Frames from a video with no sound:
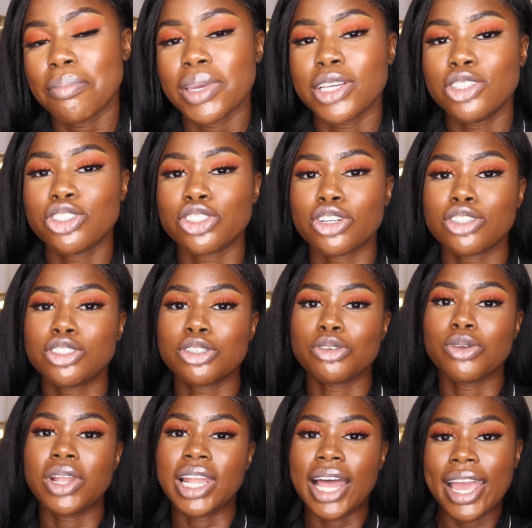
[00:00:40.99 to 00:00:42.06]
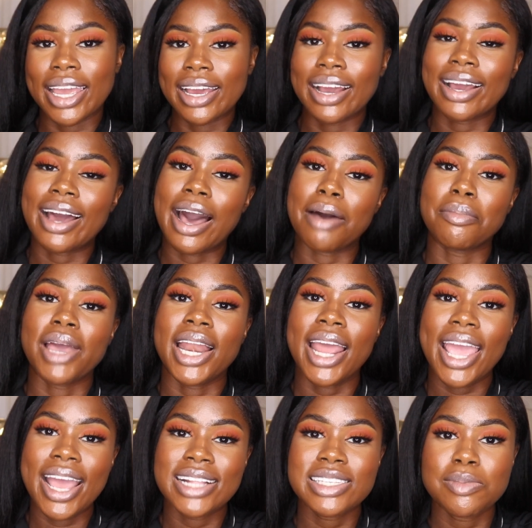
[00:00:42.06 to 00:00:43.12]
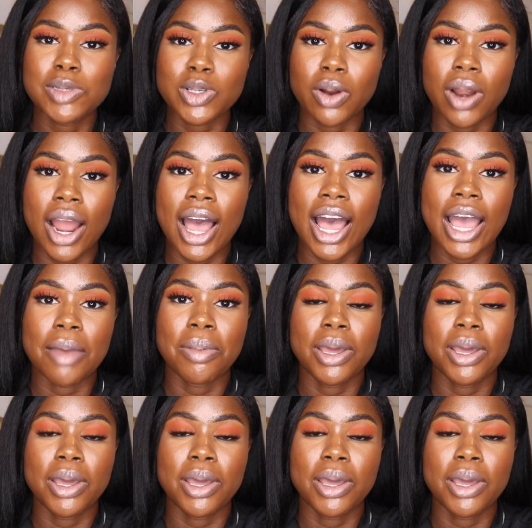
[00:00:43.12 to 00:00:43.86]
be sure to like, comment, and subscribe.